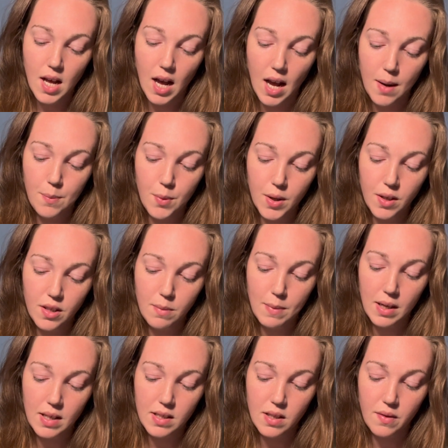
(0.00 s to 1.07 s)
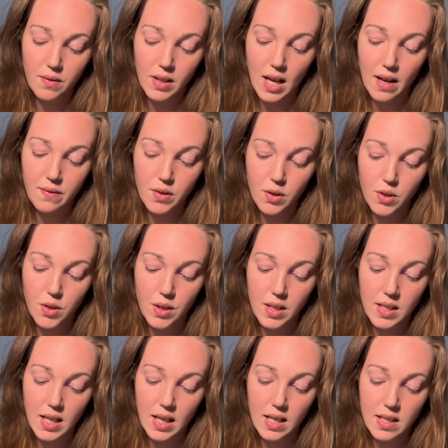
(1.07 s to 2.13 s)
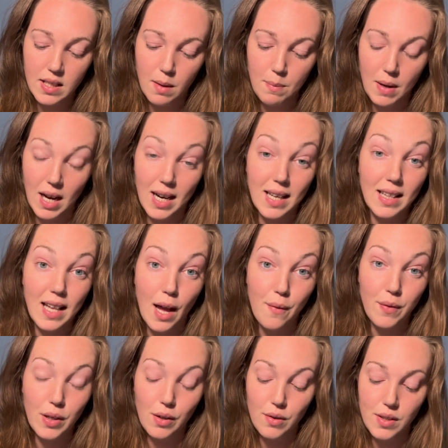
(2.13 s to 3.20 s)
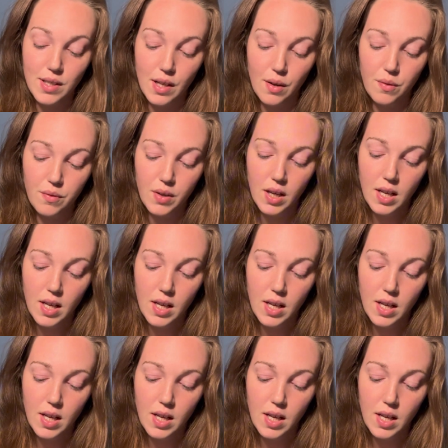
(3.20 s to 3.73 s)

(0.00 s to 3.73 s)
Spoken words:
I bring you the medicine of laughter so you can take a step back and laugh at yourself.